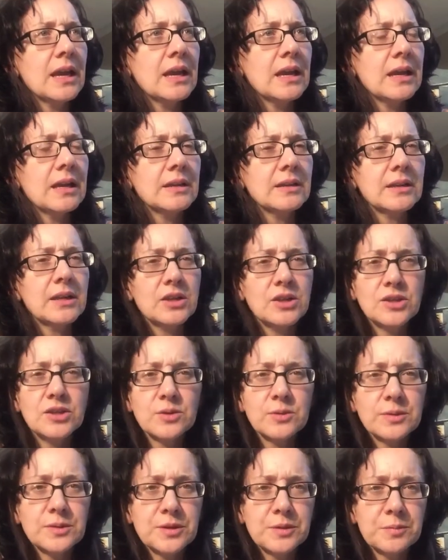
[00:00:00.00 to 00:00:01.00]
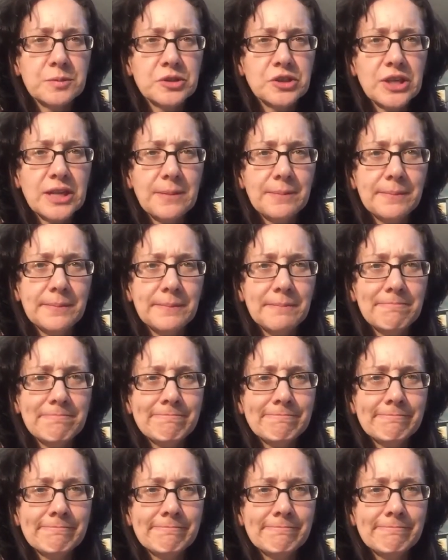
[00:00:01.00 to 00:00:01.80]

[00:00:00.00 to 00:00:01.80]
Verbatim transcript: and can you do it super cheap?"